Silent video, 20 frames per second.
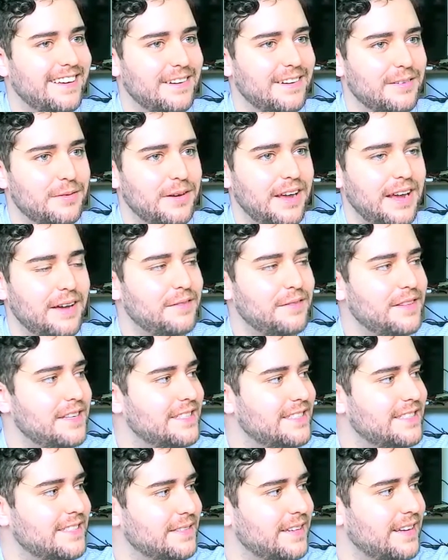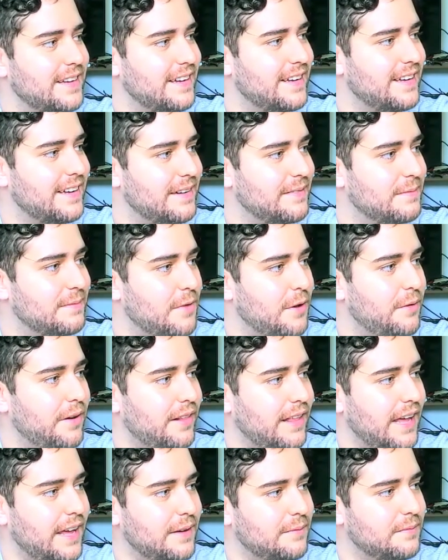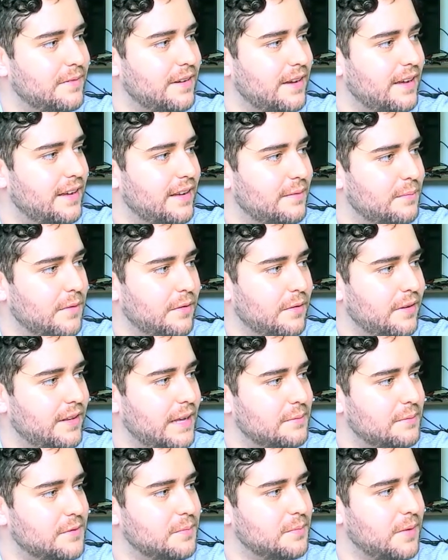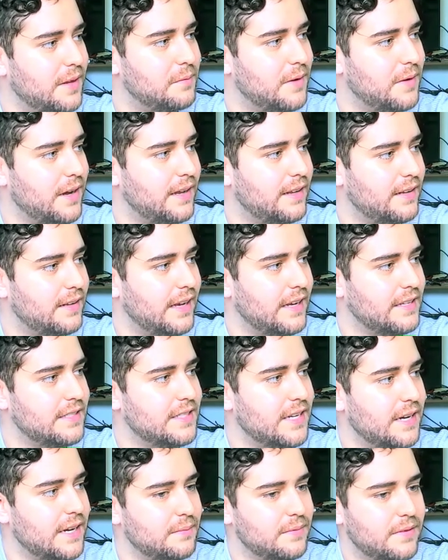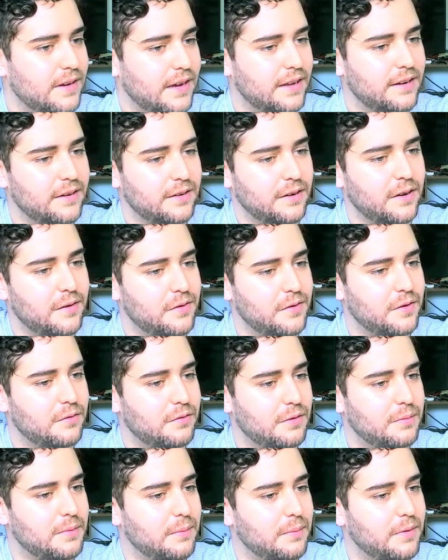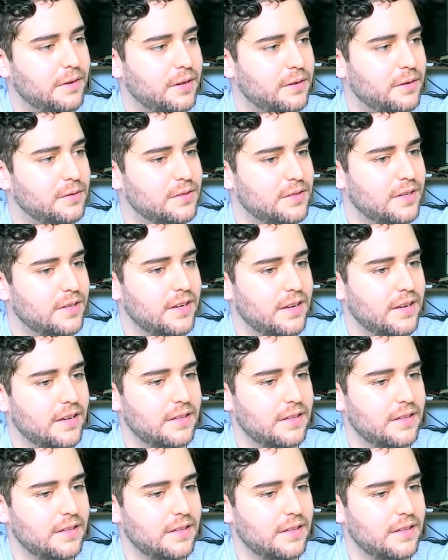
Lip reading: We have this mobile games made by Ketchup. I don't know if you remember those.